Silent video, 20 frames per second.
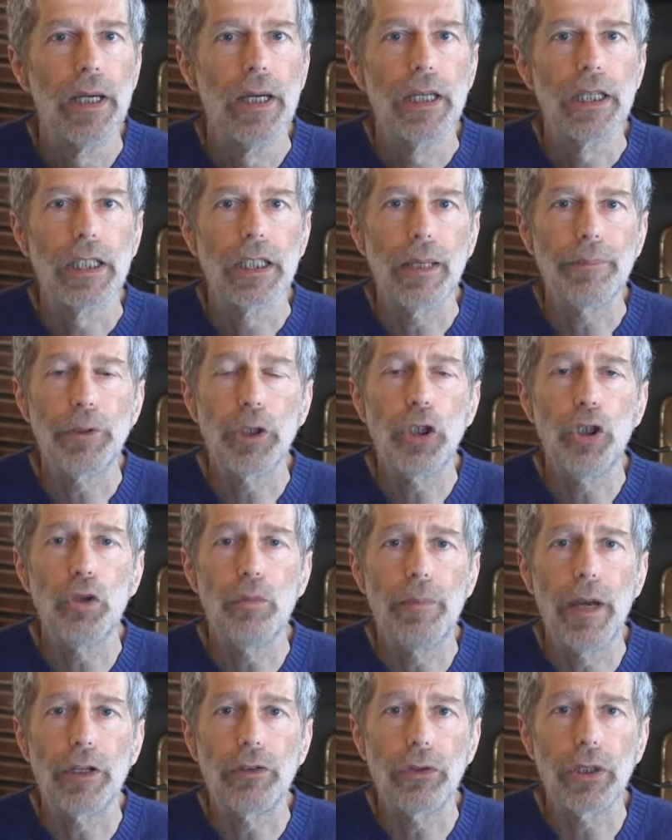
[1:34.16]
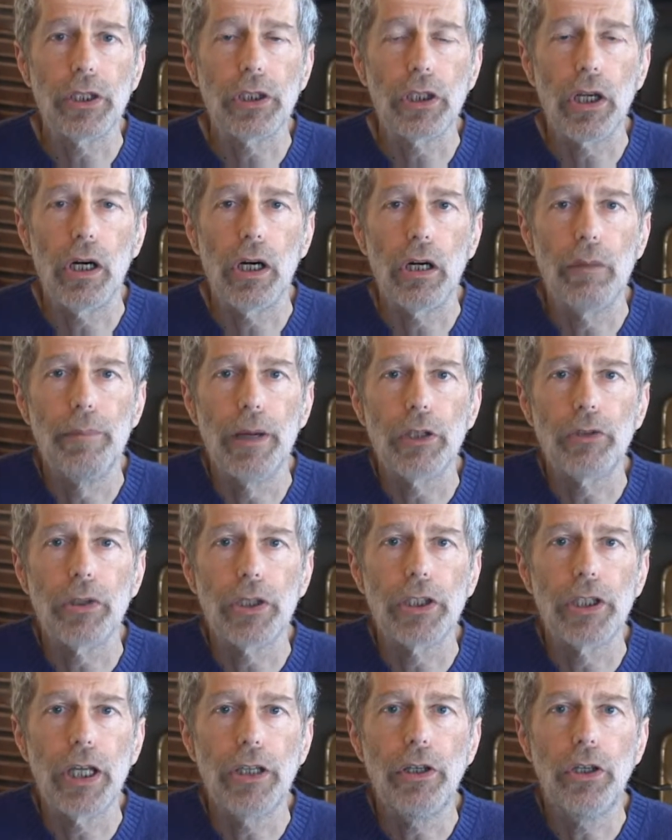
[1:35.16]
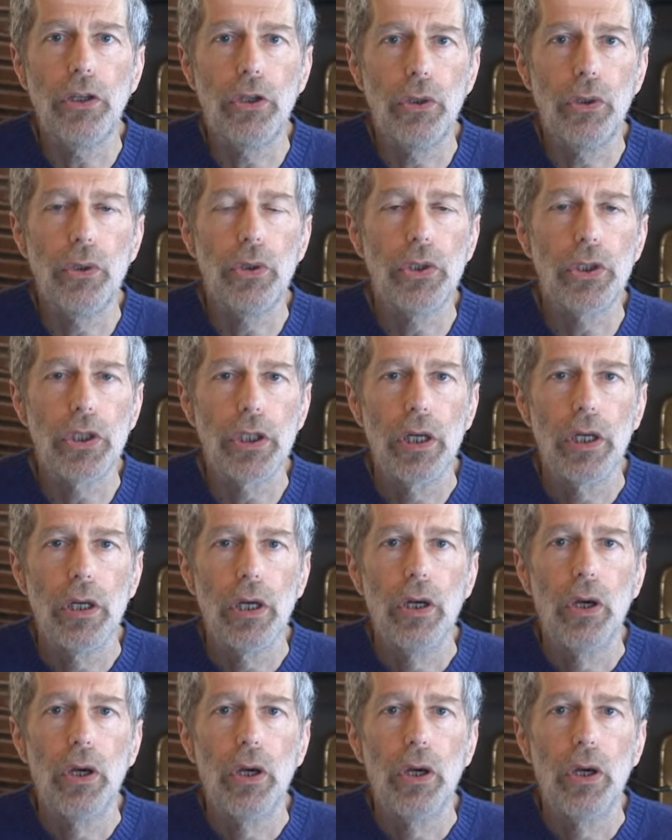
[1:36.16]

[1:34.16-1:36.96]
Substitute metrics are metrics that you use